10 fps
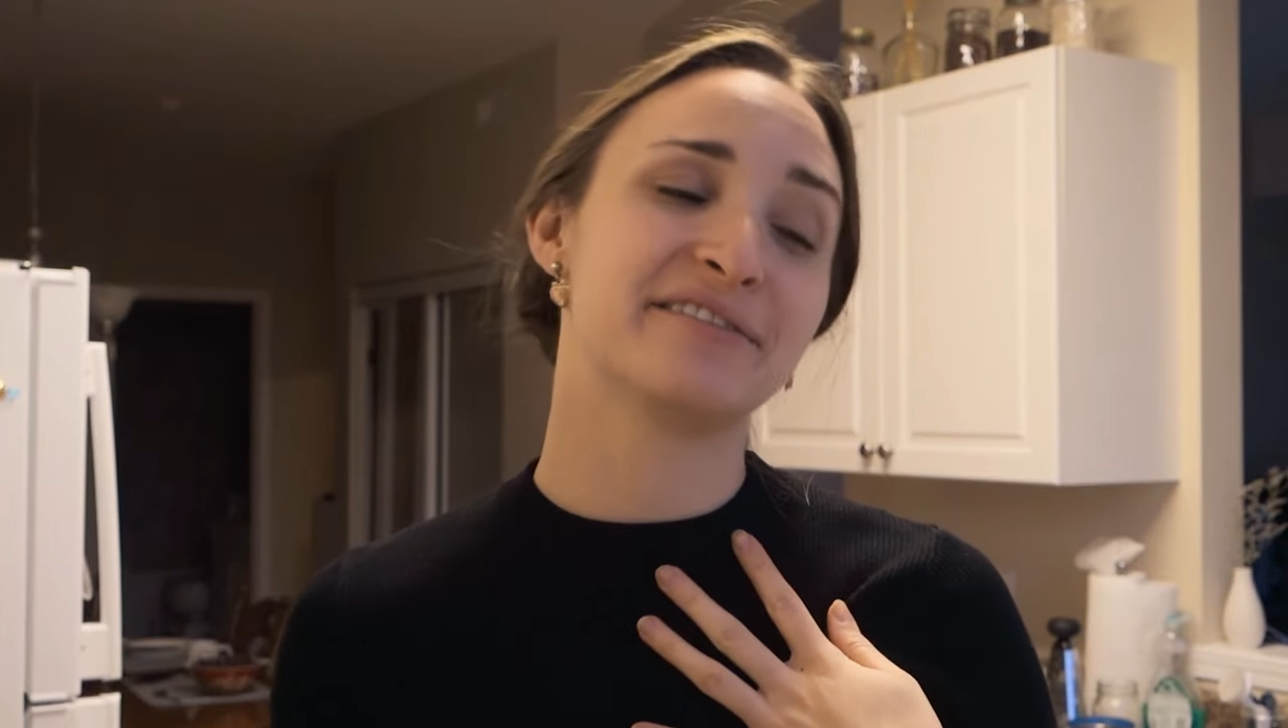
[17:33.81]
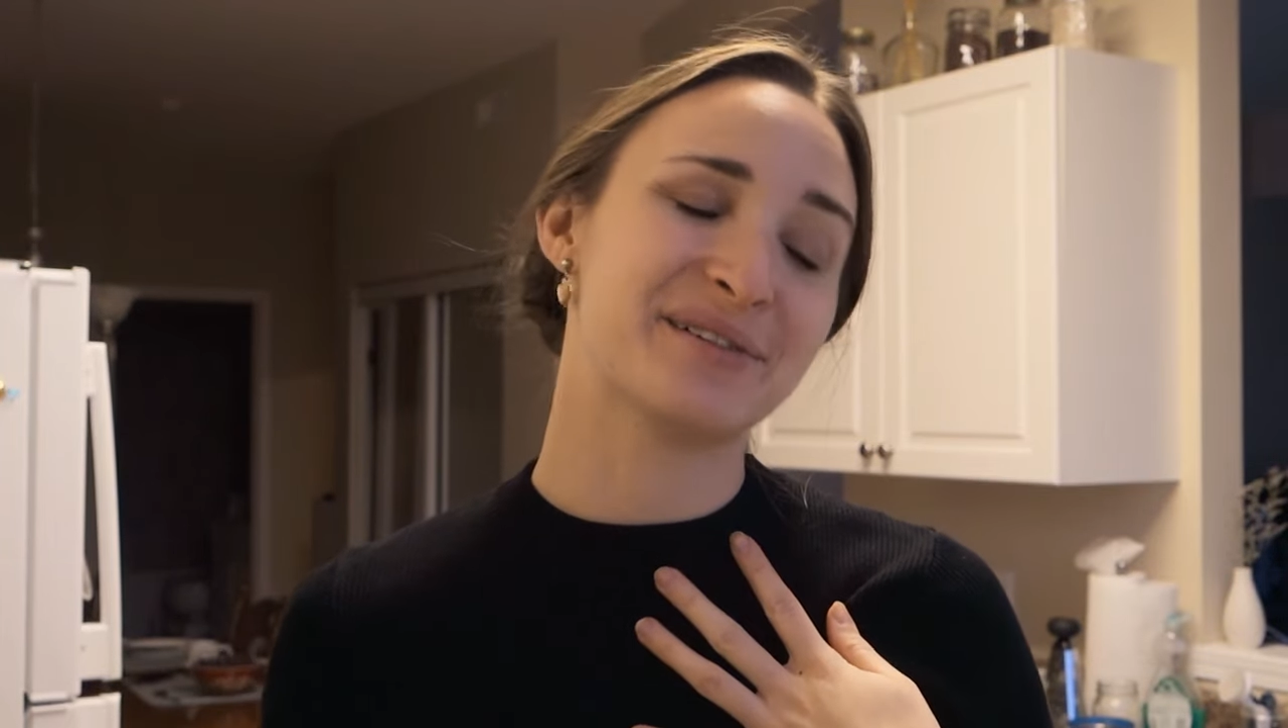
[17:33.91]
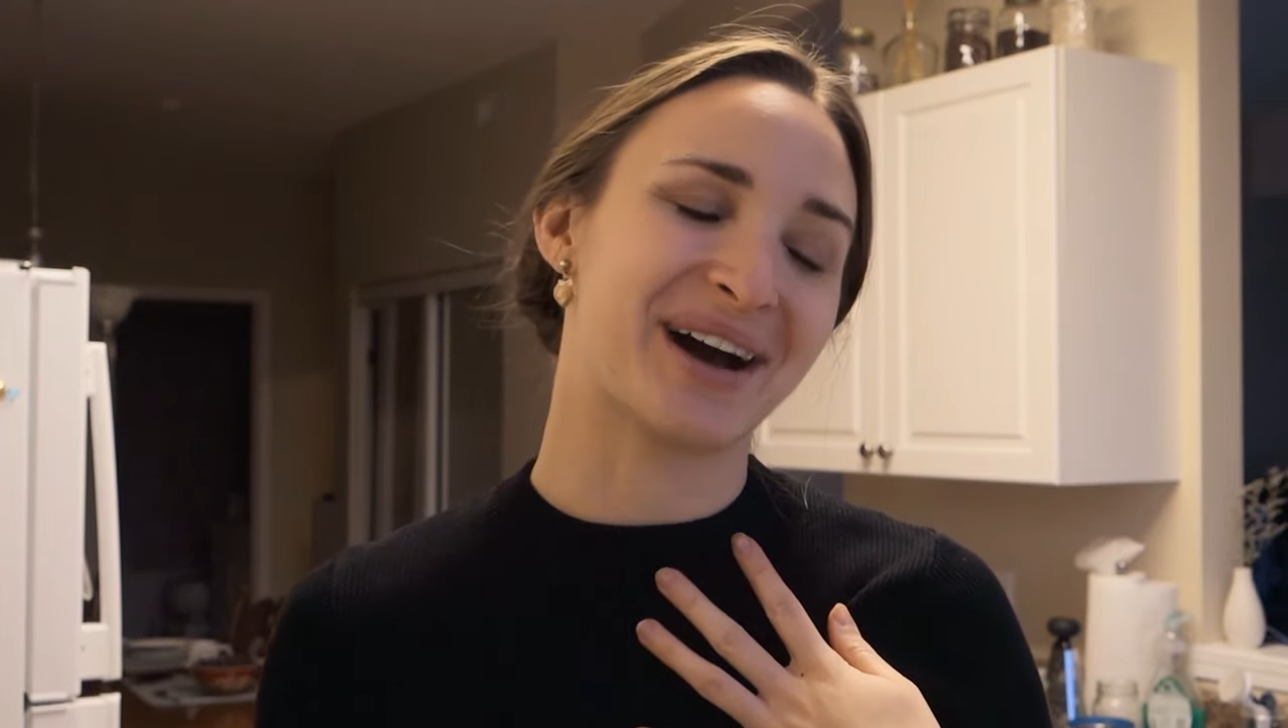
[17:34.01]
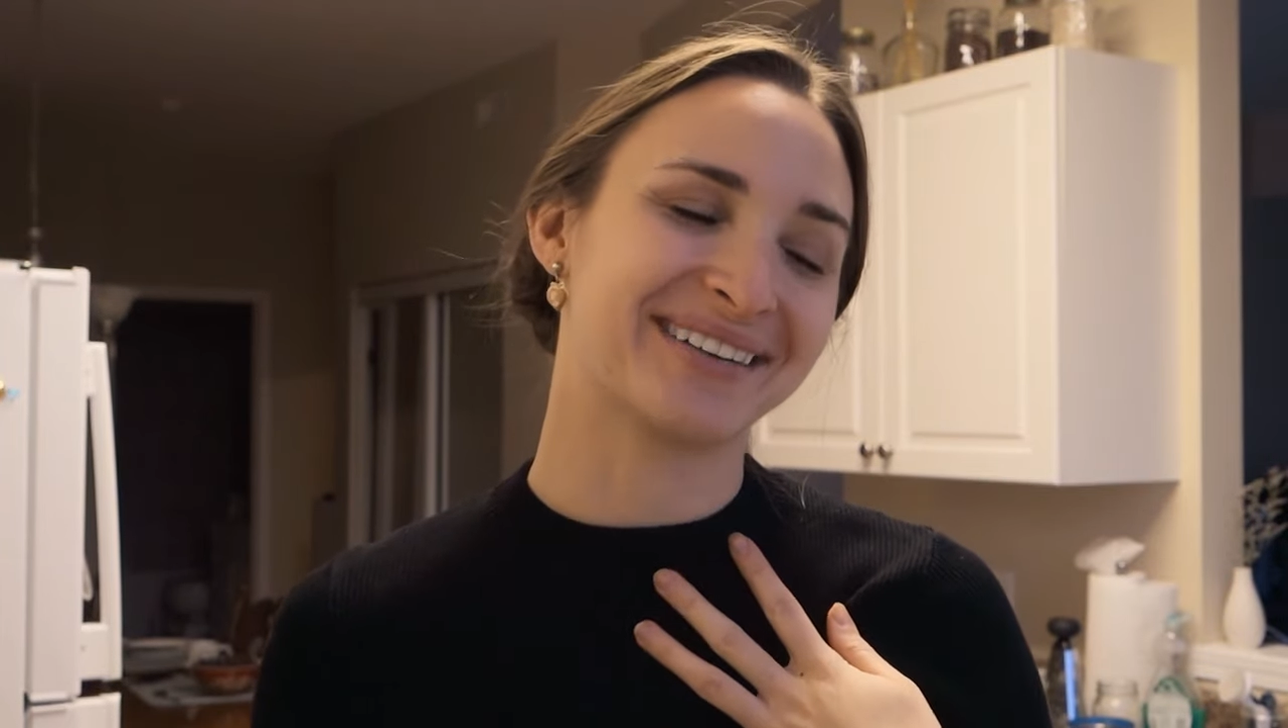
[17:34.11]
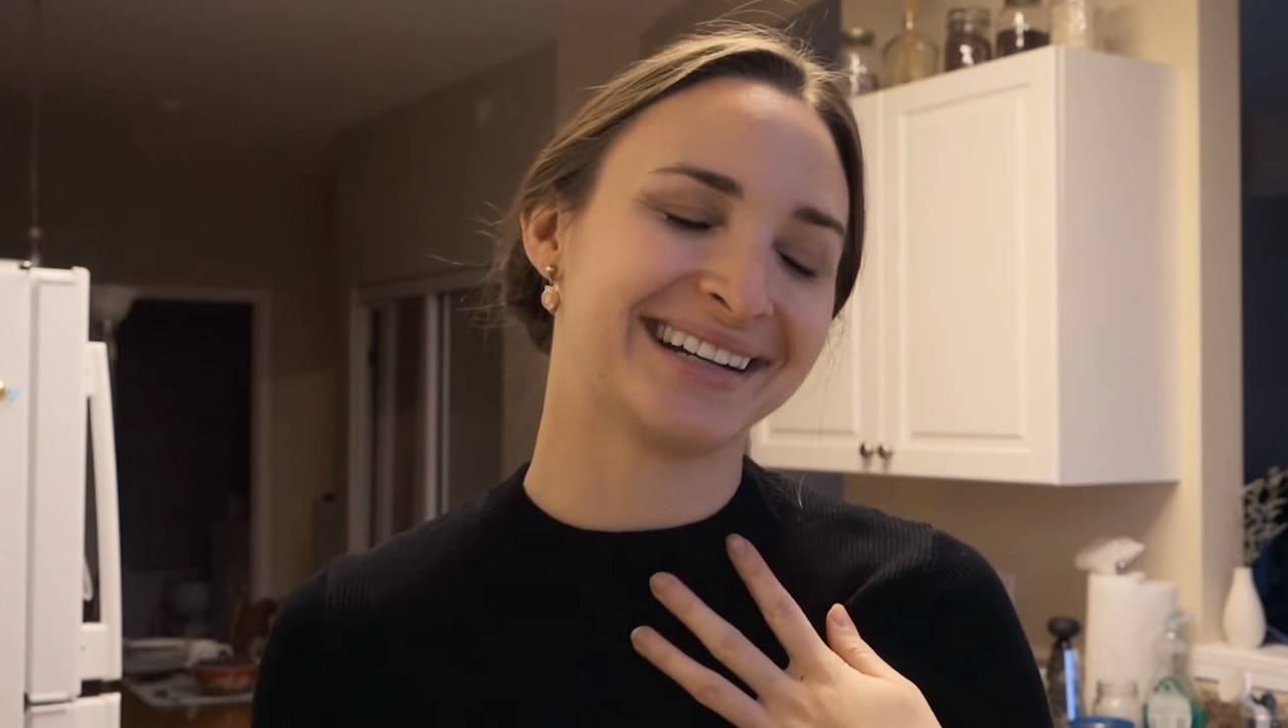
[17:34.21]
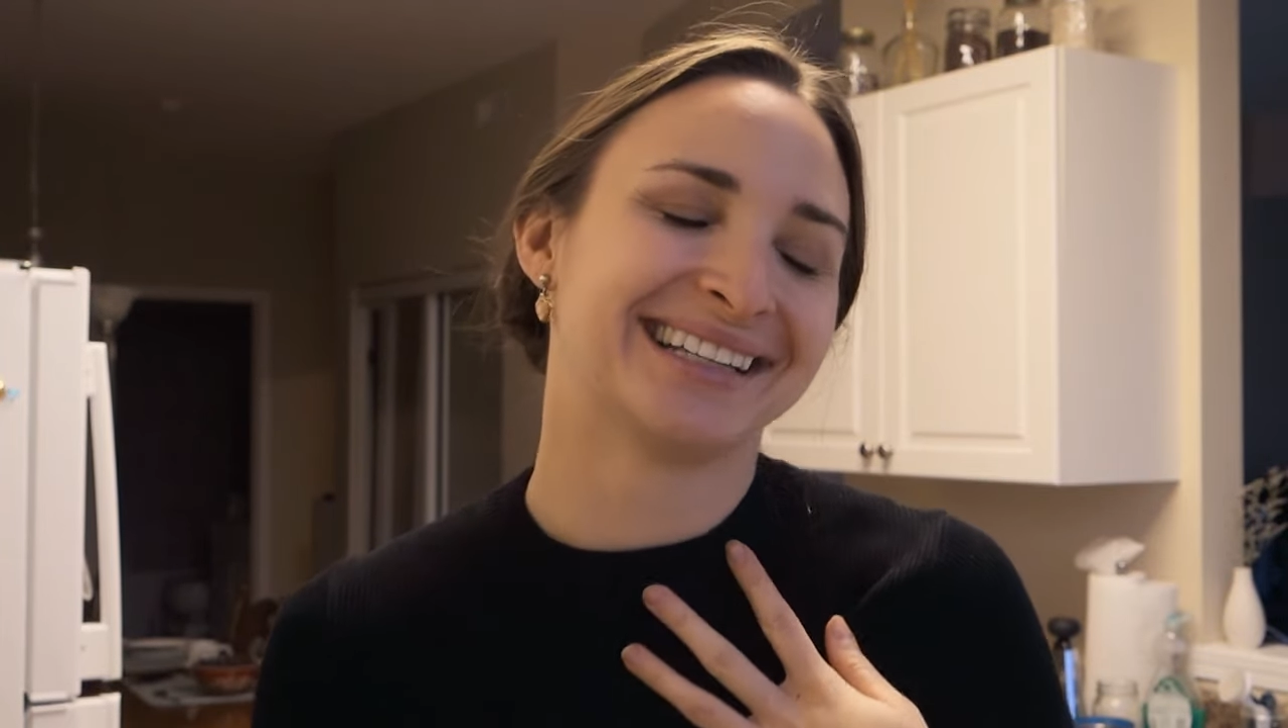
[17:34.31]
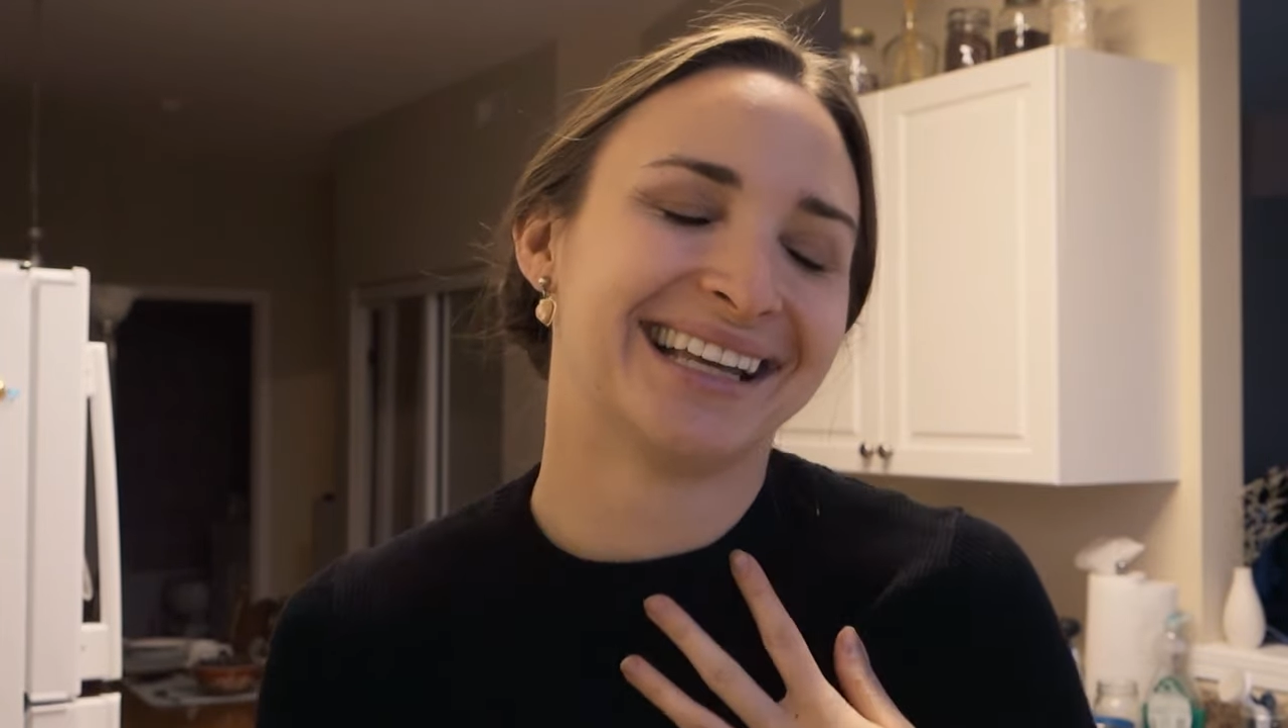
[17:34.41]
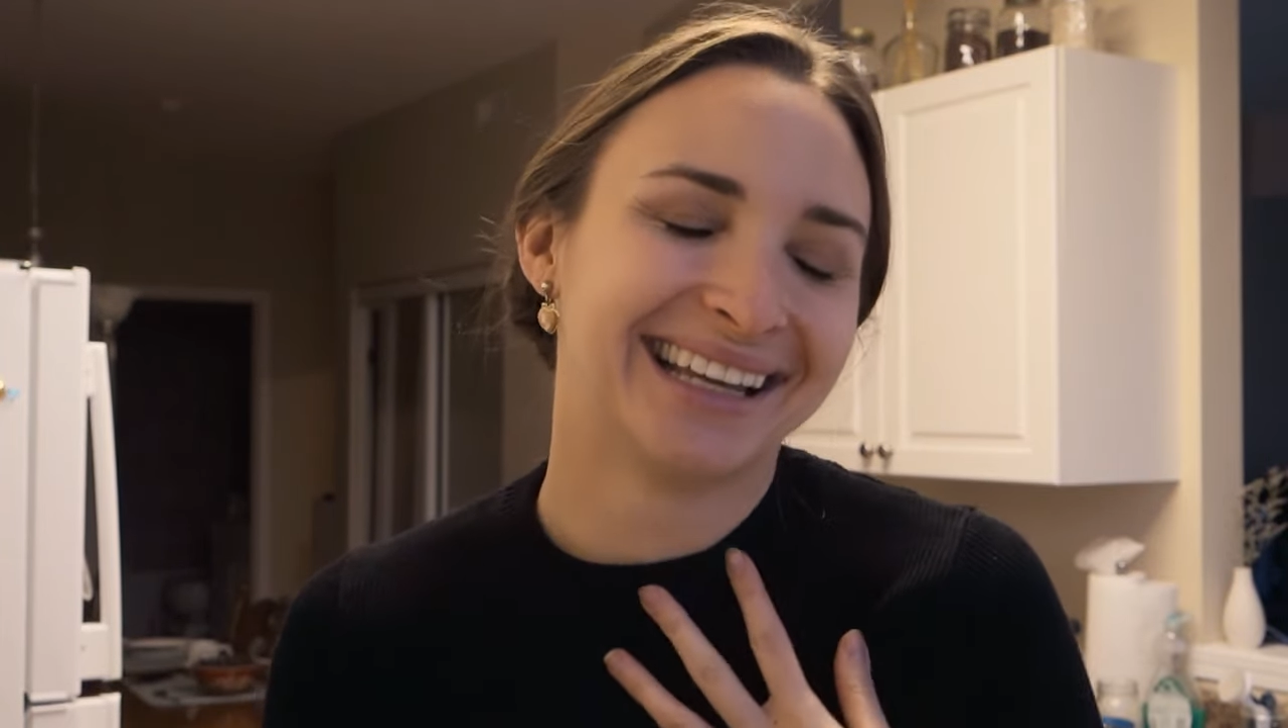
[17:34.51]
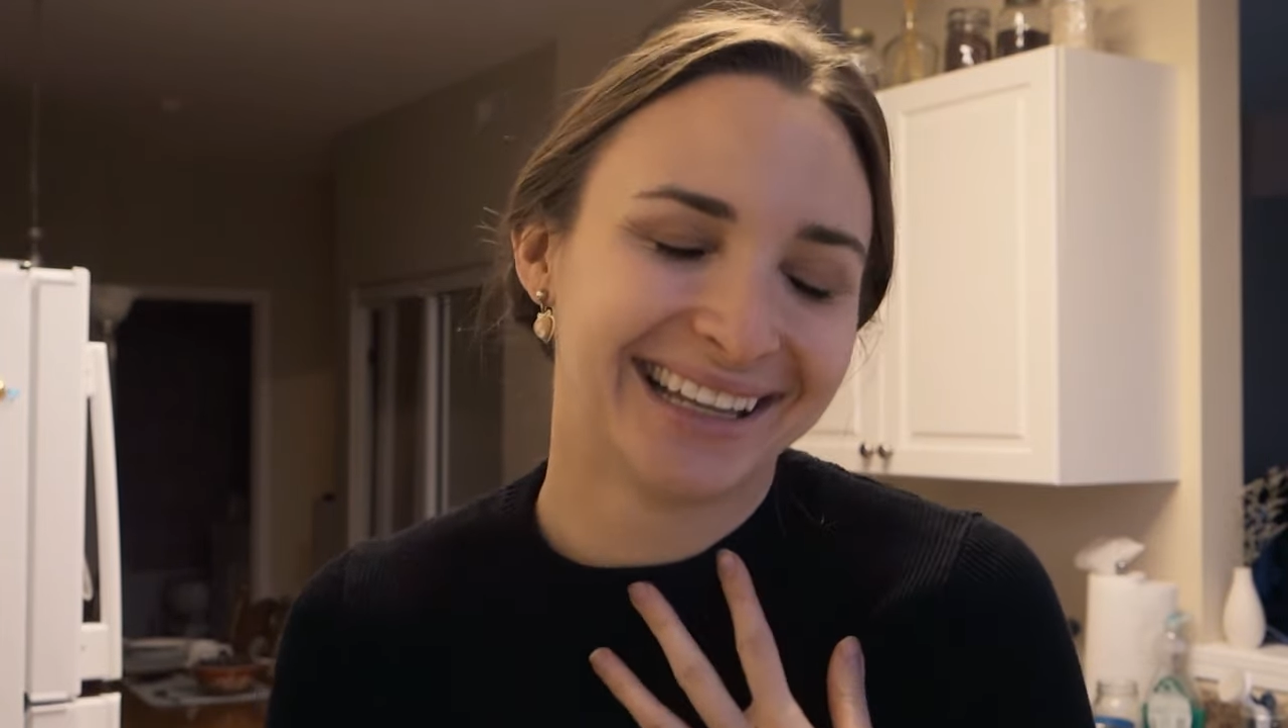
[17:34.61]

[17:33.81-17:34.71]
few hours.